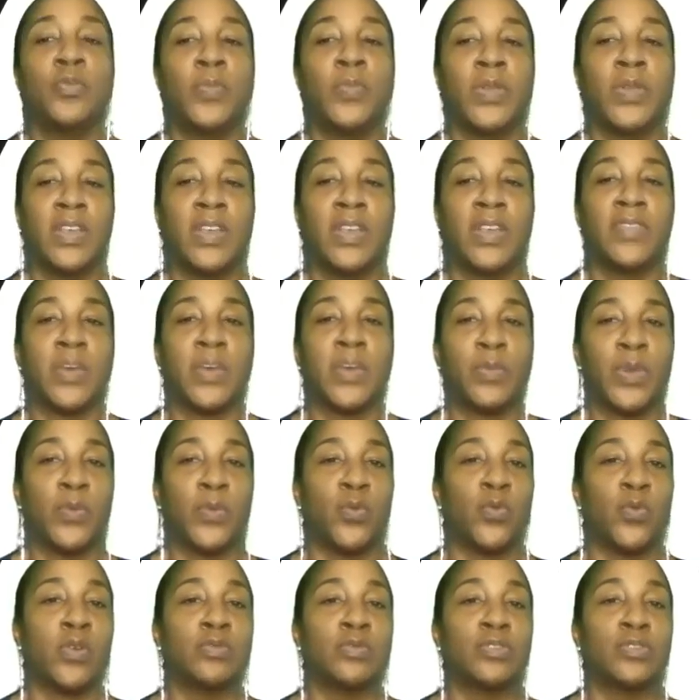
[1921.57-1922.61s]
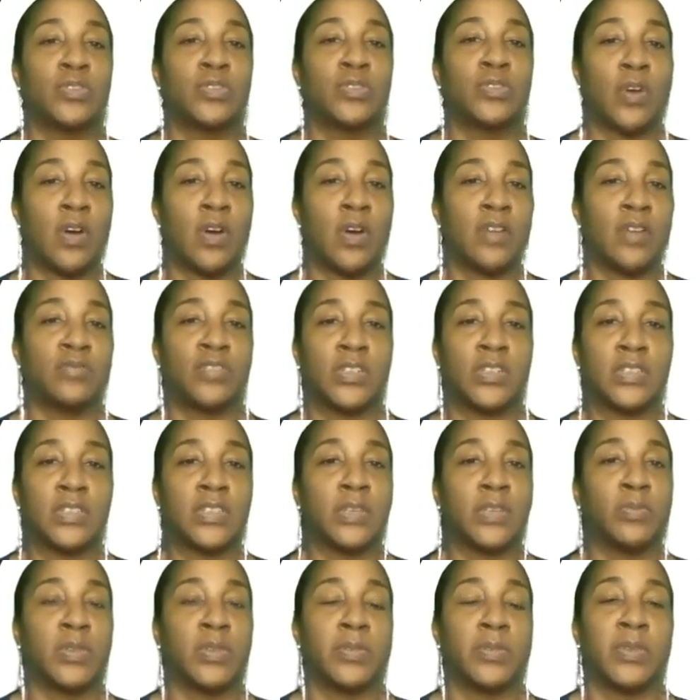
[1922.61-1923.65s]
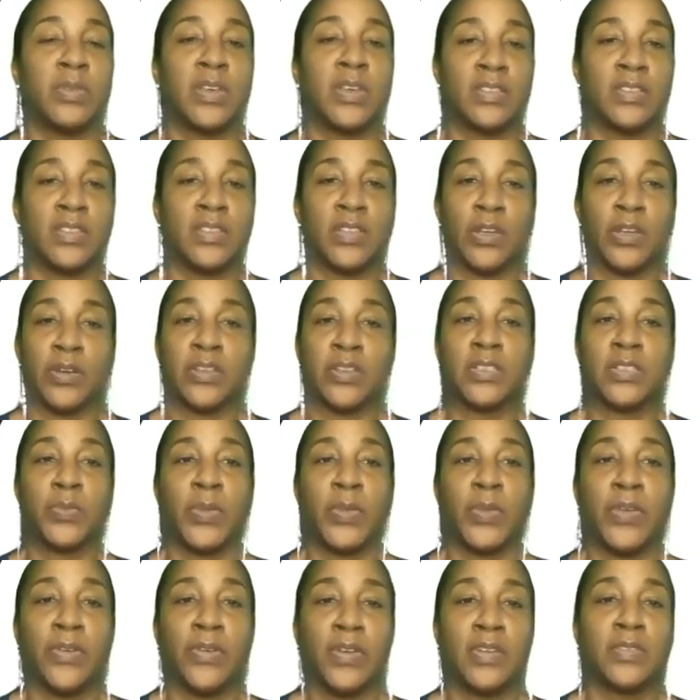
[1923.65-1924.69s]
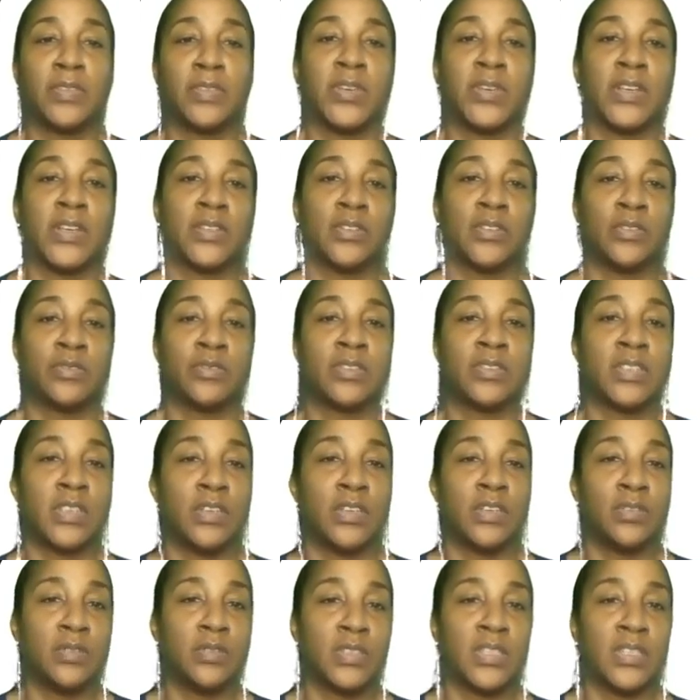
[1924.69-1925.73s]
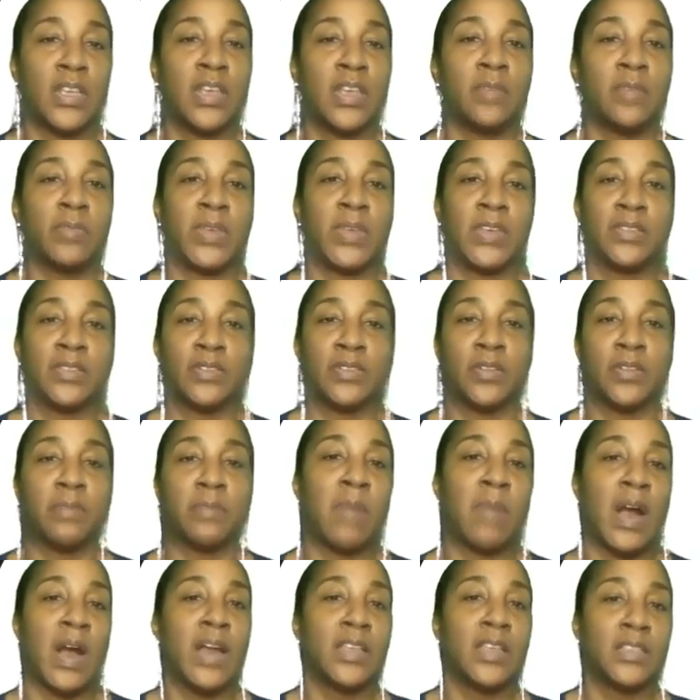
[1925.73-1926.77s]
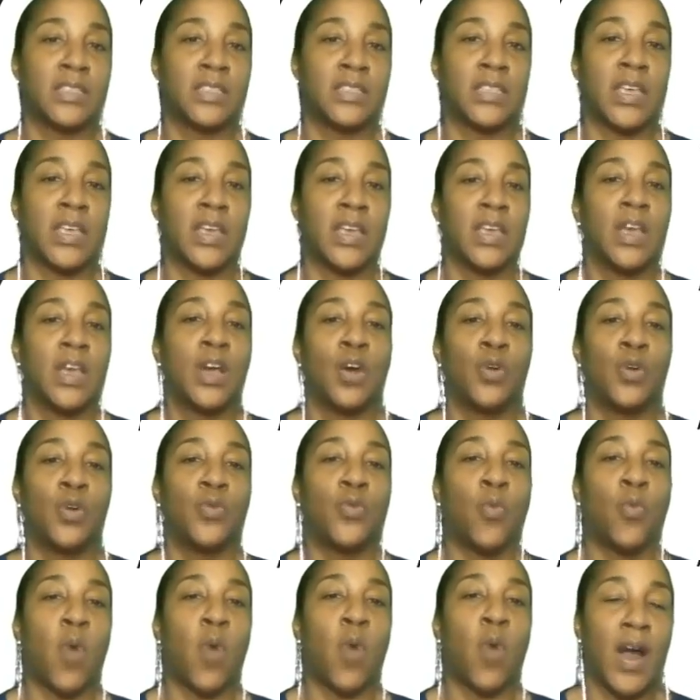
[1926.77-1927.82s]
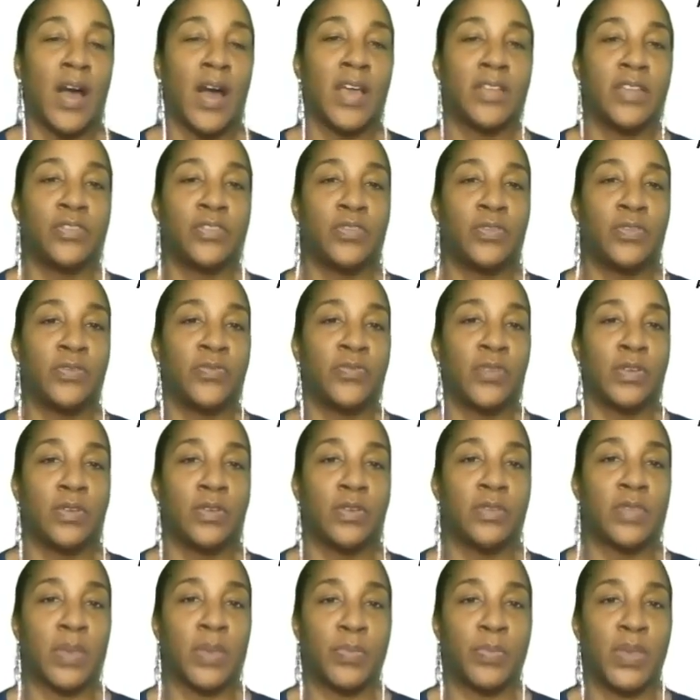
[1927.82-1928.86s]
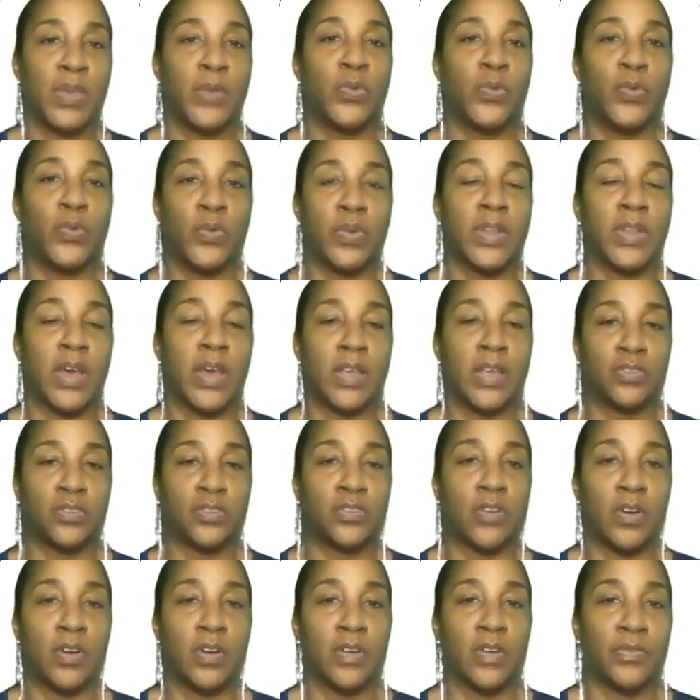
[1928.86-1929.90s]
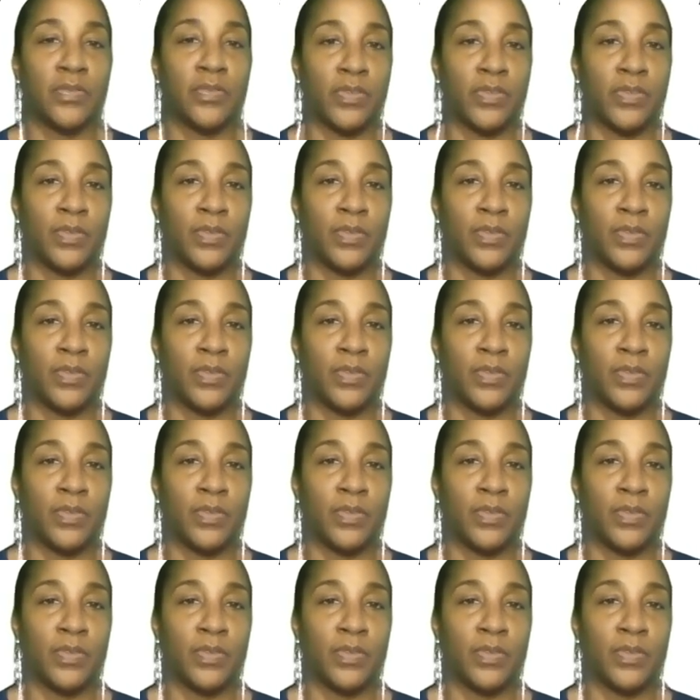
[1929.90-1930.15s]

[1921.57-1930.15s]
believe that people won't starve just simply because of their experience, because of their skill set, because of their mindset? Why do you feel that people will not starve?